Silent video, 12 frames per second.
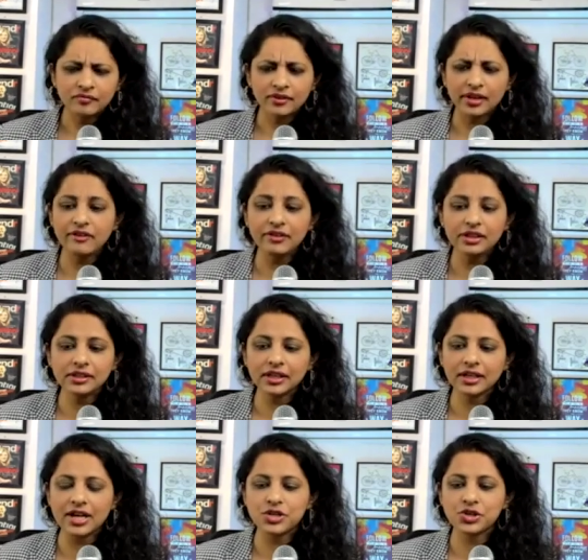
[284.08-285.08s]
even in the
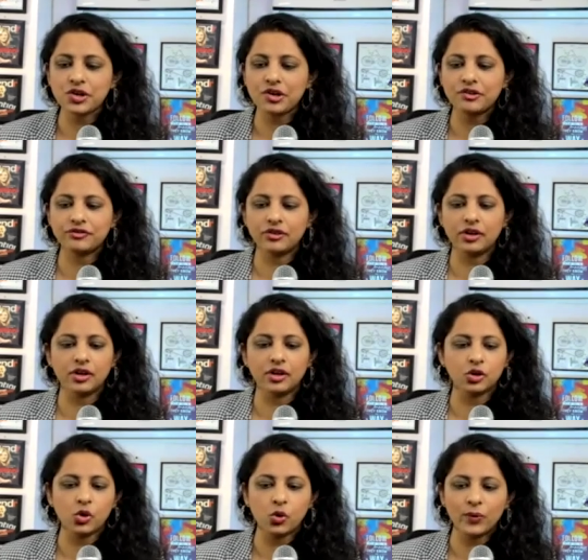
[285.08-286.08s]
case of
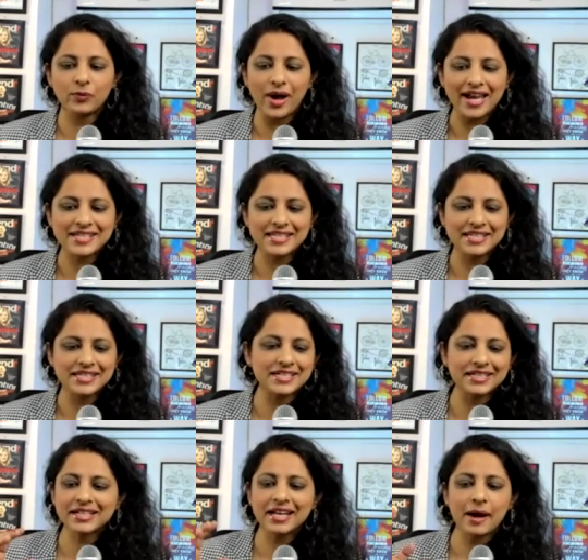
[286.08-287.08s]
COVID vaccine,
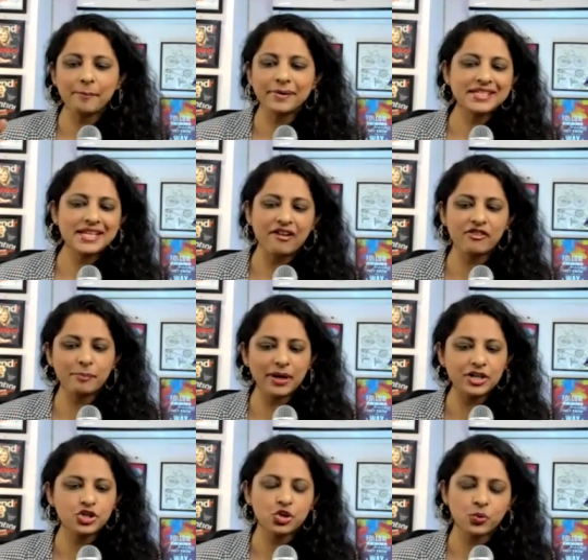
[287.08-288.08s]
certain companies have a
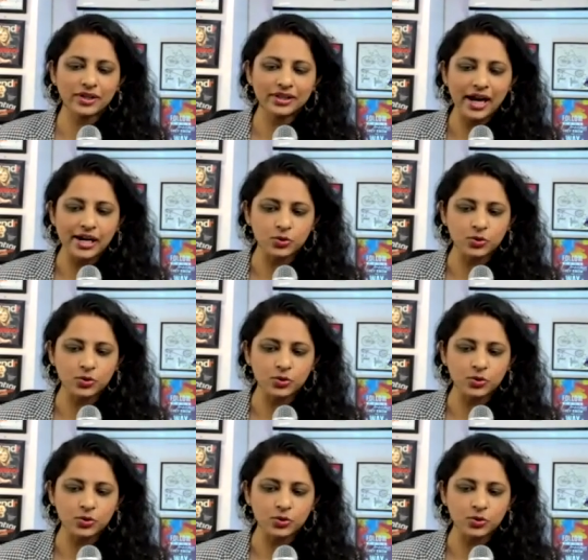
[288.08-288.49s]
patent over that.